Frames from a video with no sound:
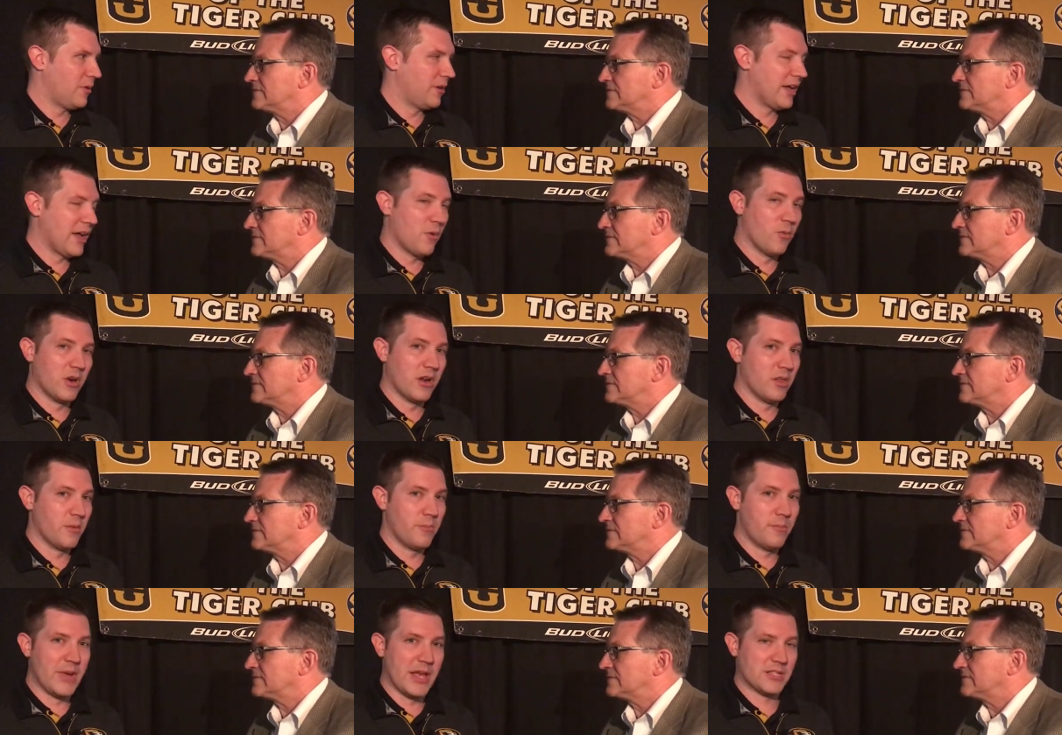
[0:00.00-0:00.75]
Speaker 1: You got one
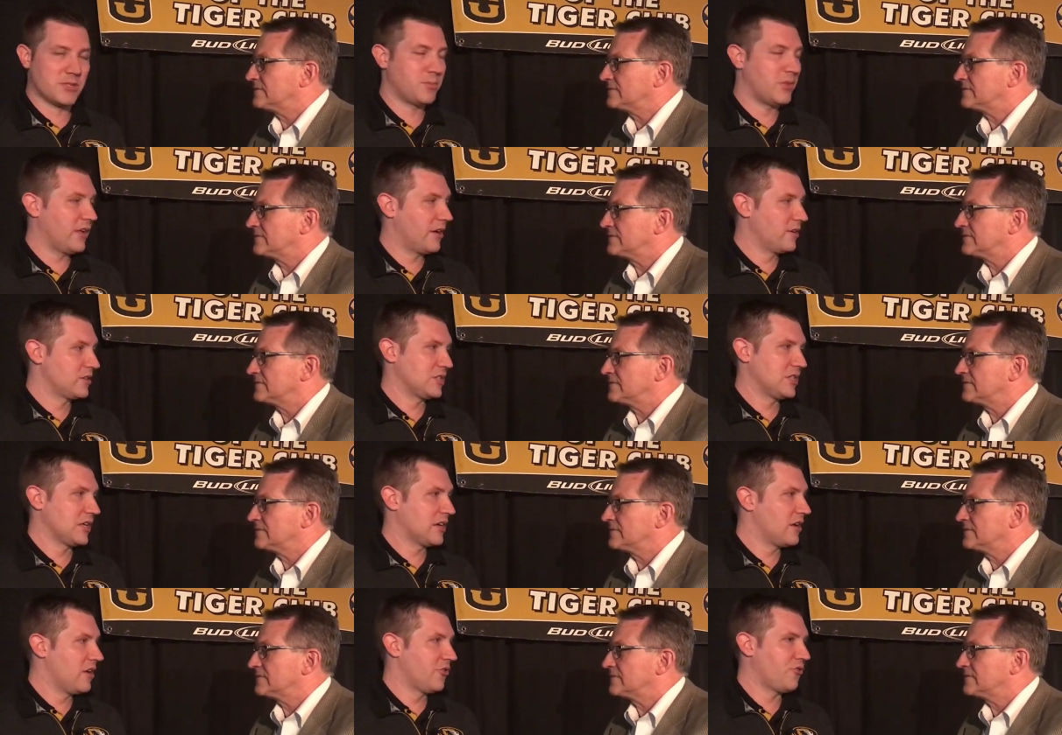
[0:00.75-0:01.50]
of the best players in
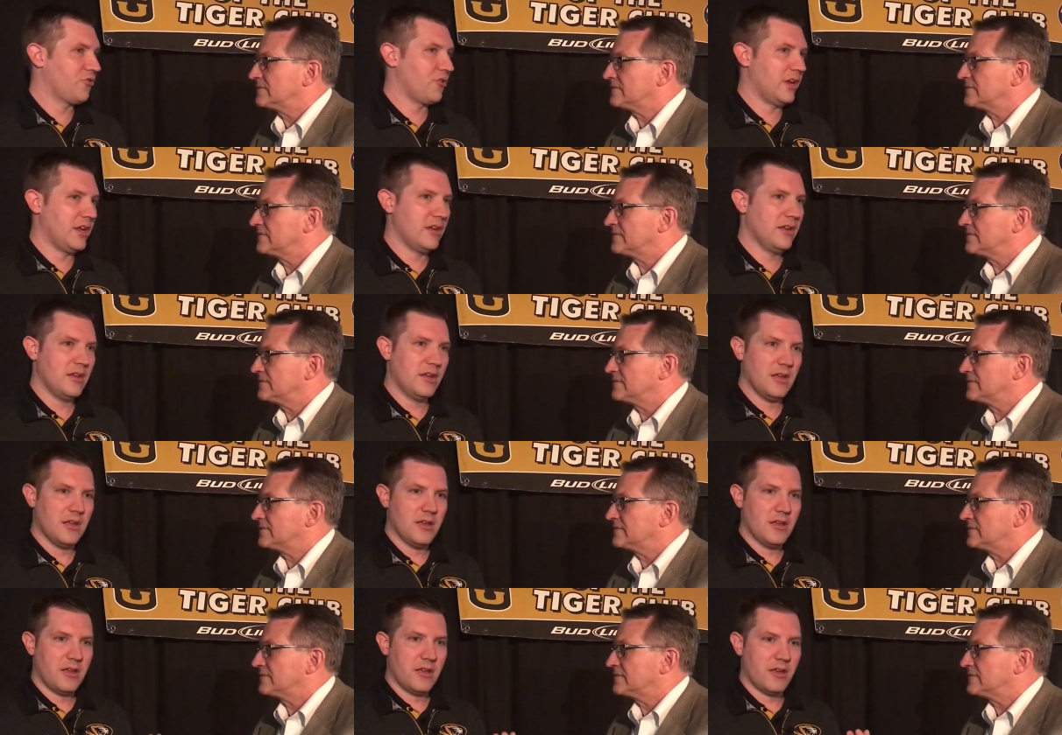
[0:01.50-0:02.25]
the country.
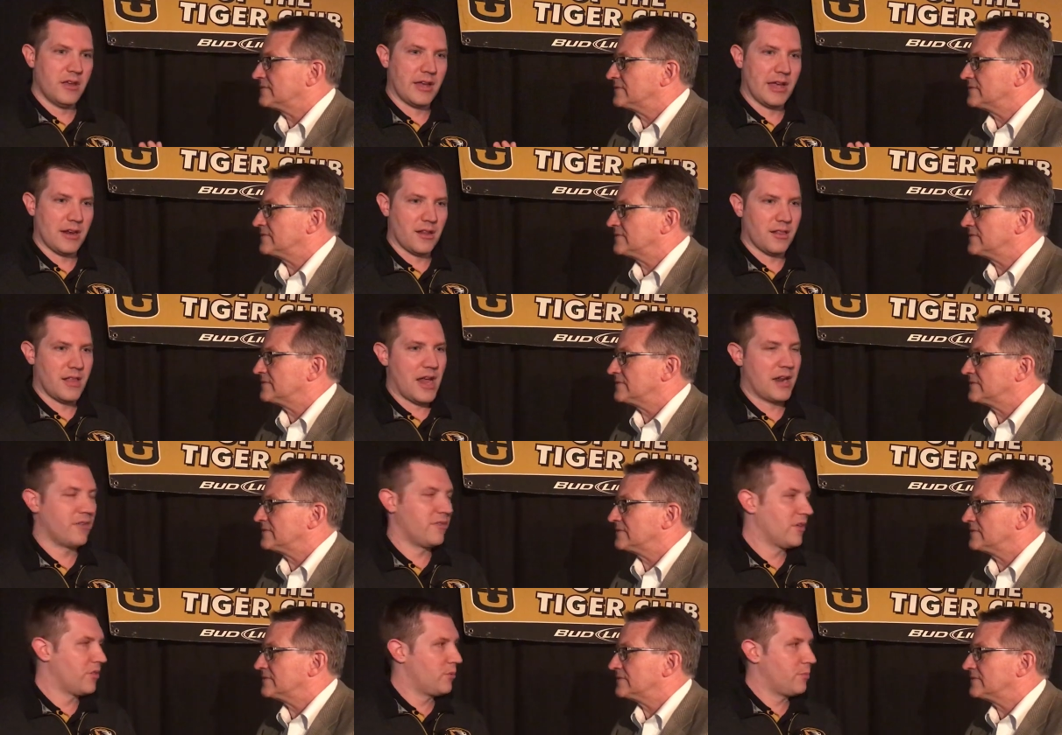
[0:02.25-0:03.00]
You got a
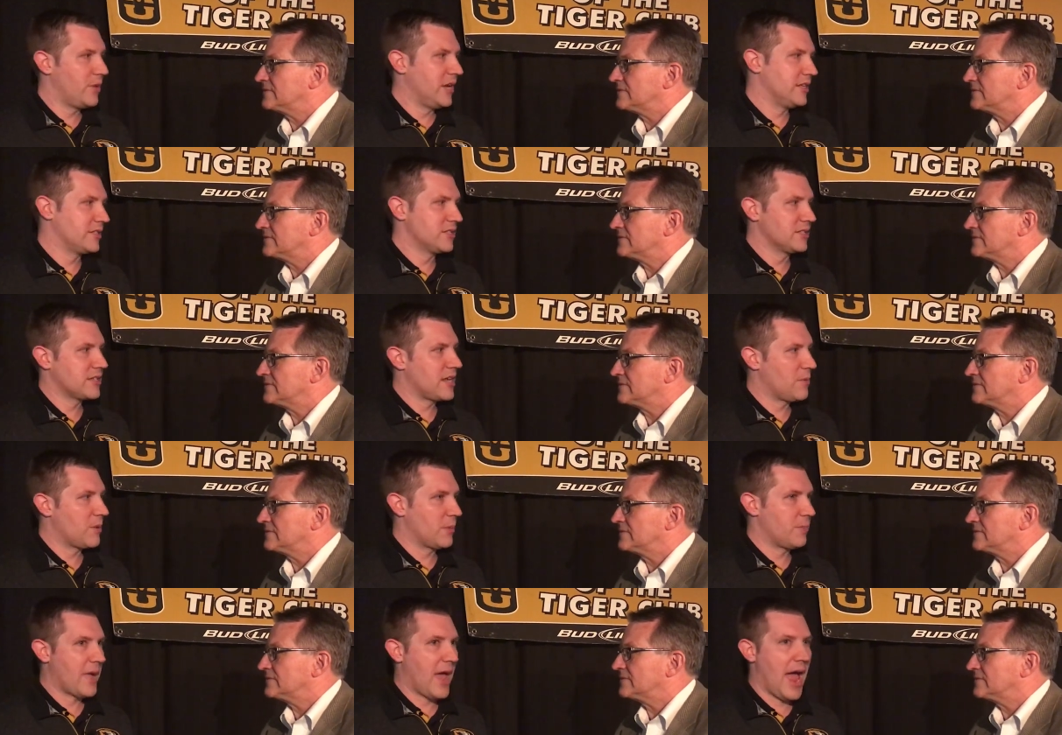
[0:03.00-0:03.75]
lot of other pieces
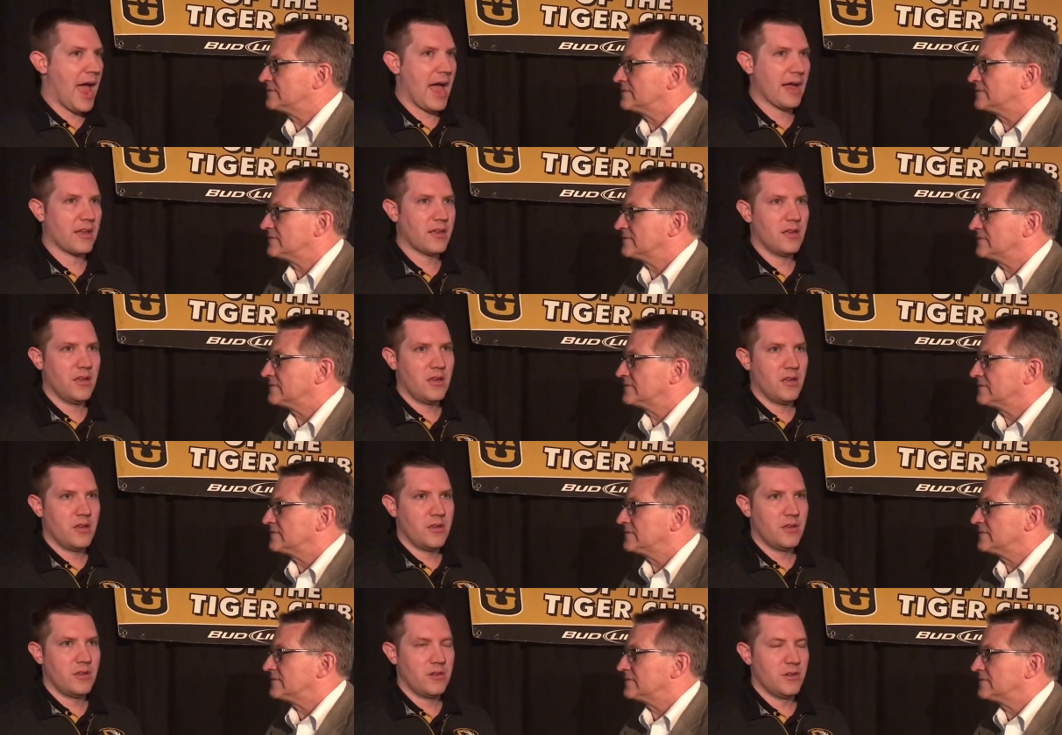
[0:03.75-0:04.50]
coming back.
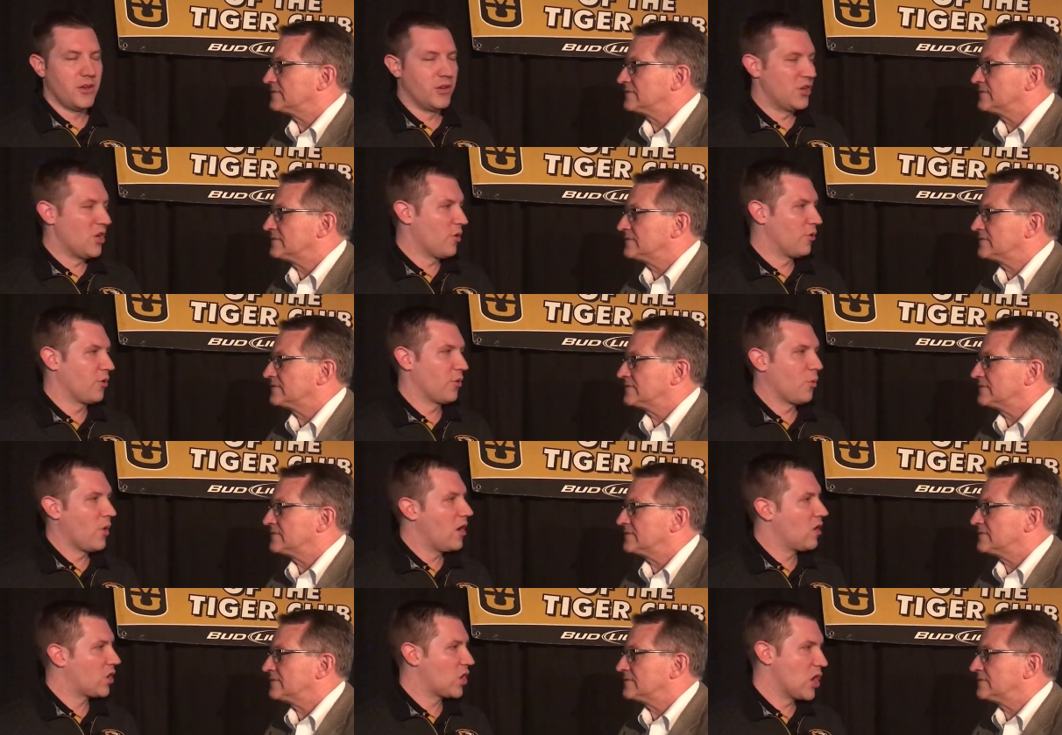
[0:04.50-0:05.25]
You know they're
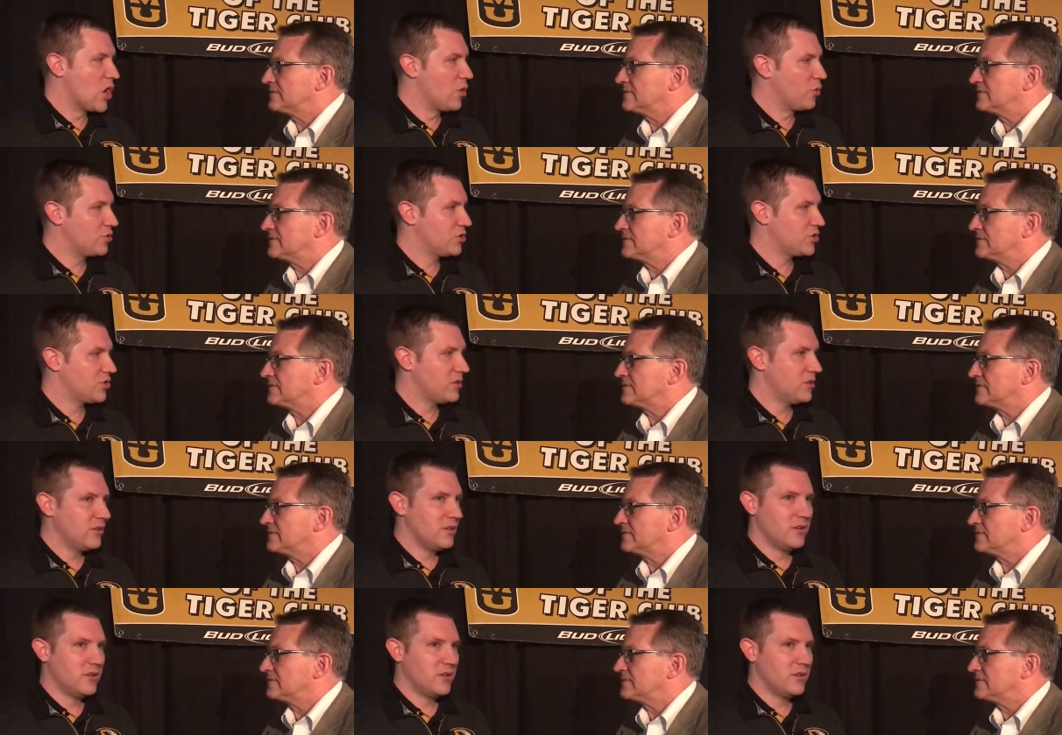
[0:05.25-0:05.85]
well coached.